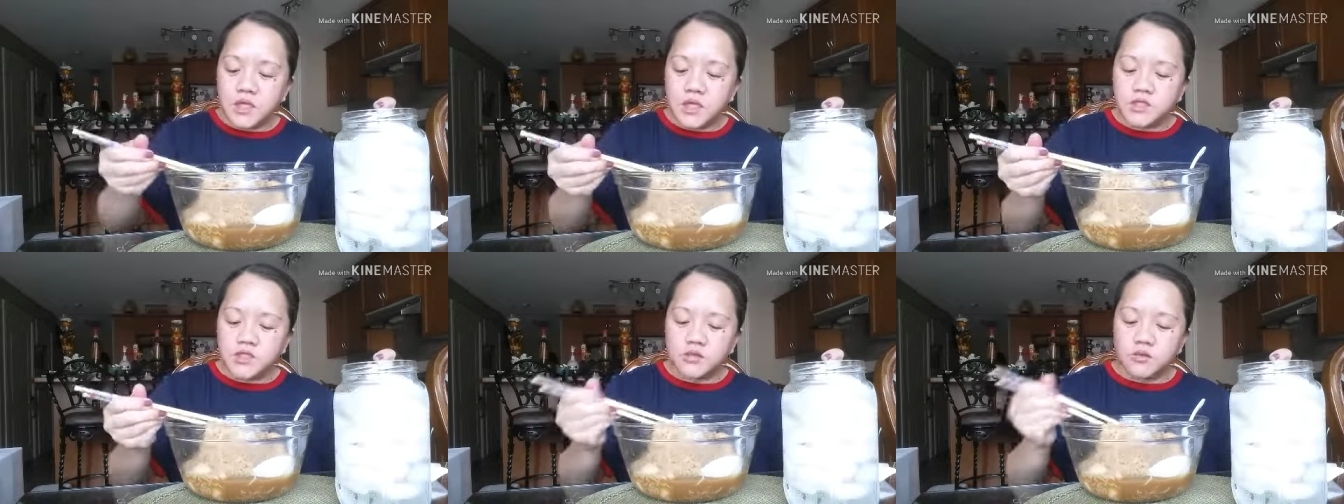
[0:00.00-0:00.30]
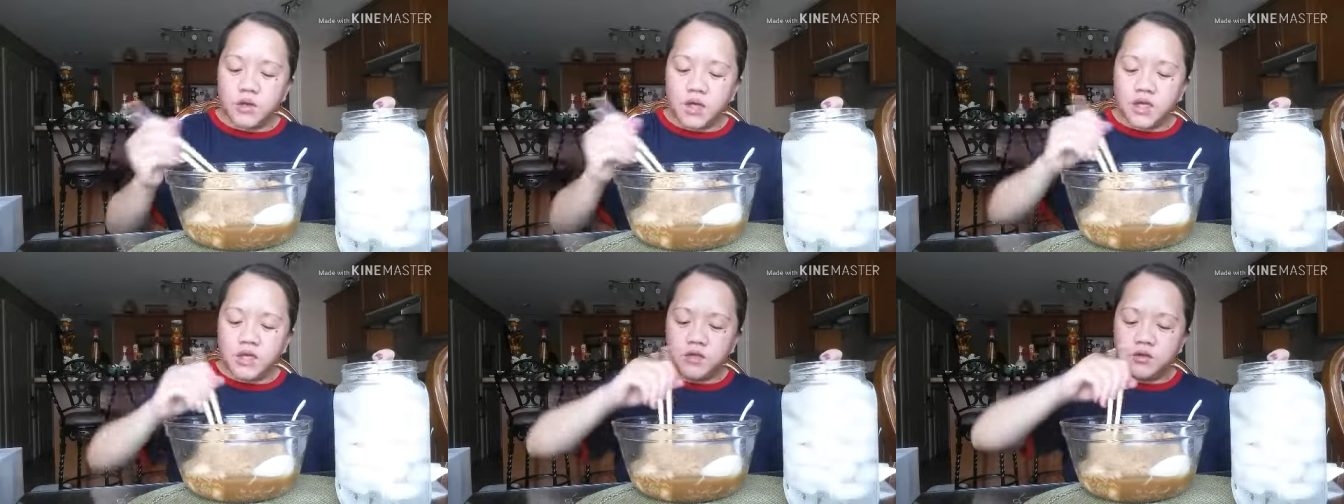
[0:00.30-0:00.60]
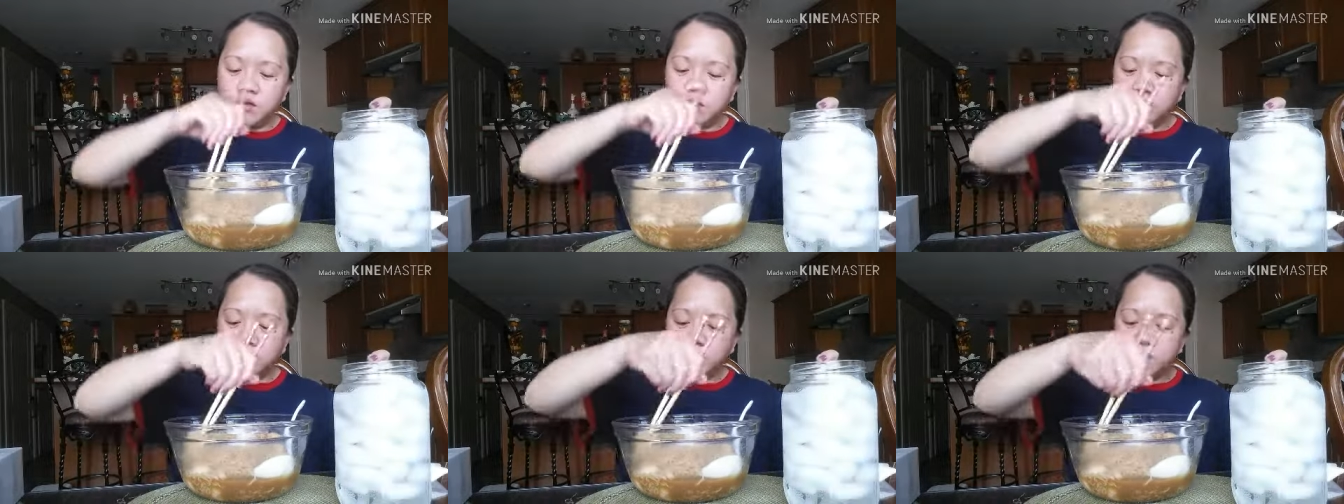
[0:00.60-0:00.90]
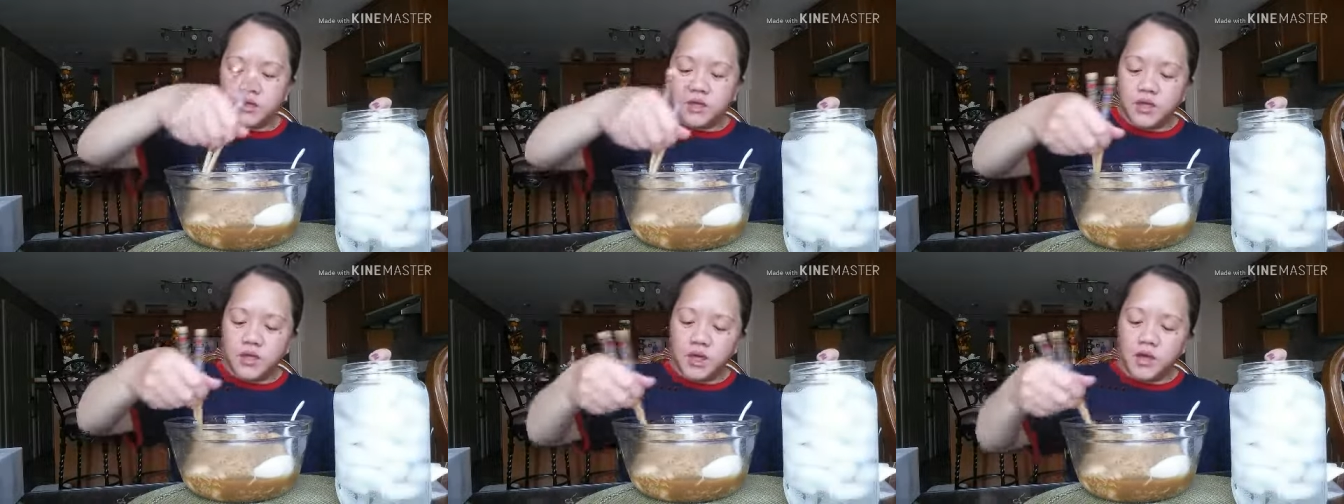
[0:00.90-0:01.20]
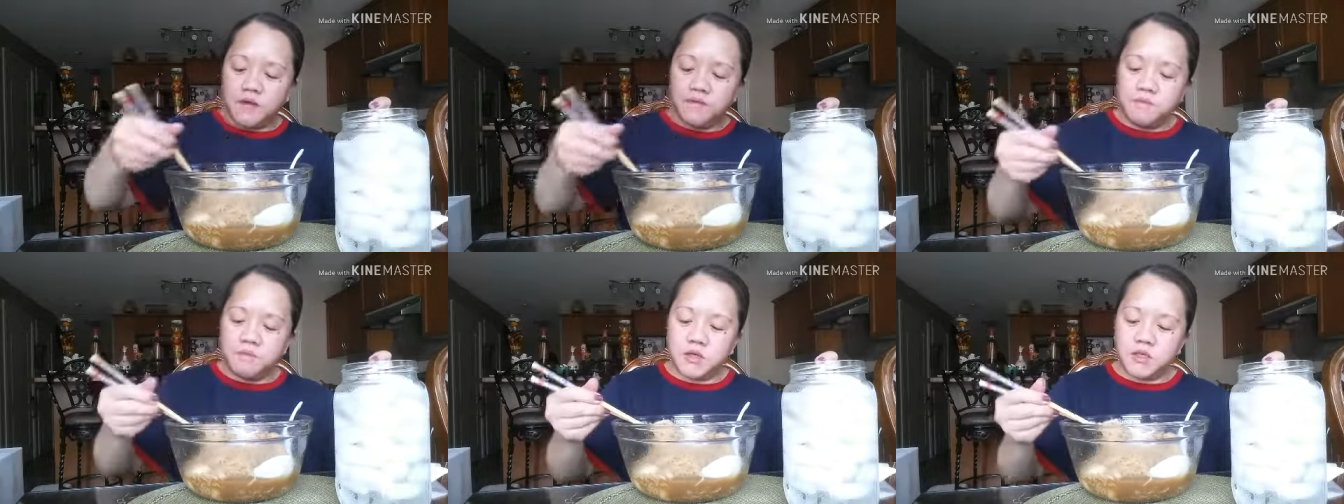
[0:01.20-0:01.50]
So I know we're gonna
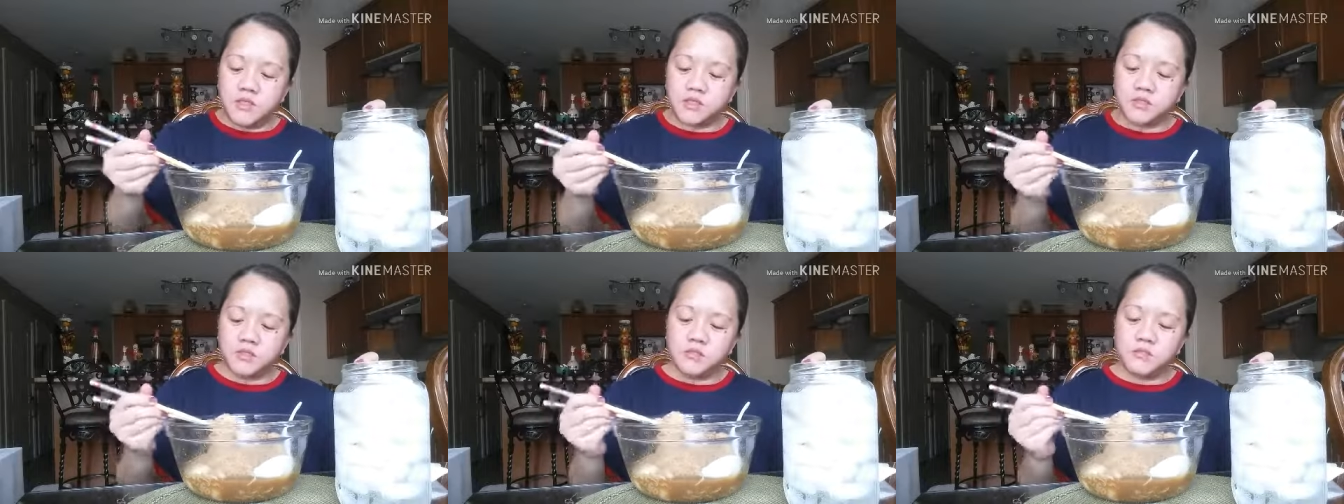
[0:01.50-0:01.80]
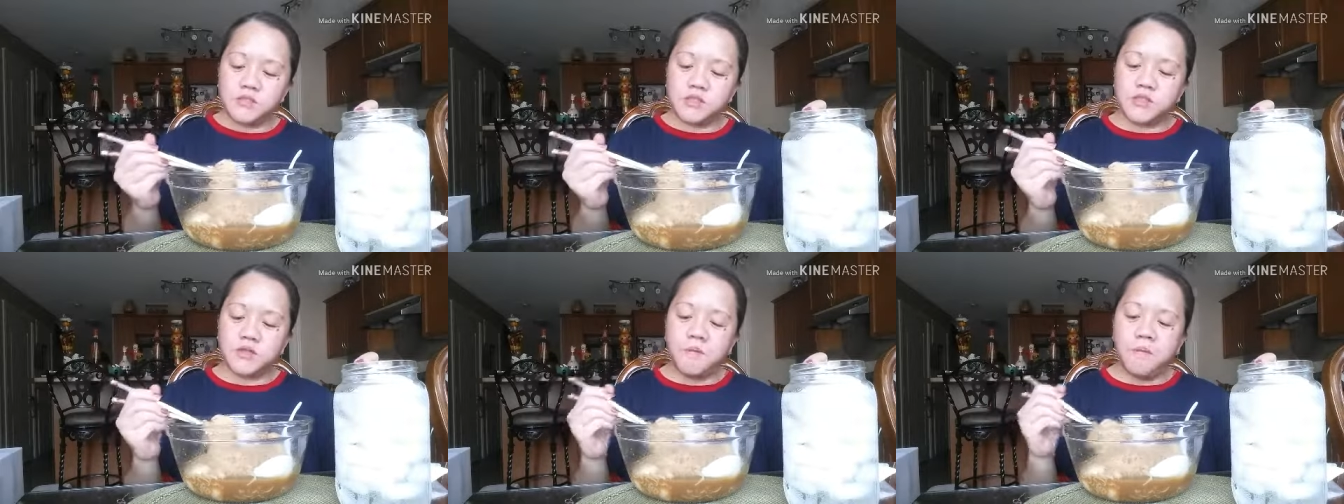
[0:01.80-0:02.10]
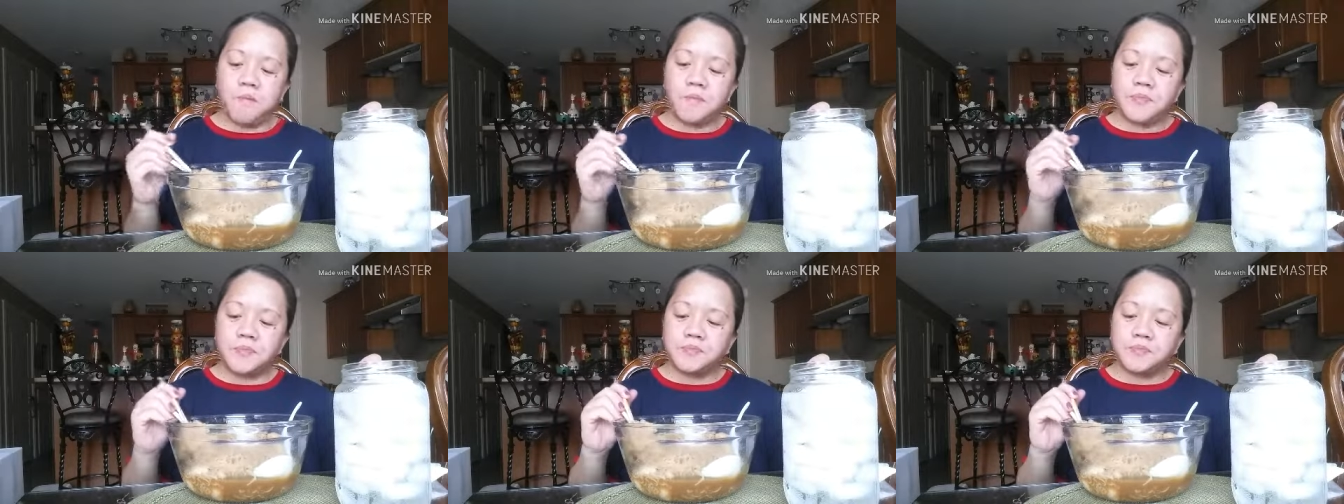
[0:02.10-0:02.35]
have mushrooms.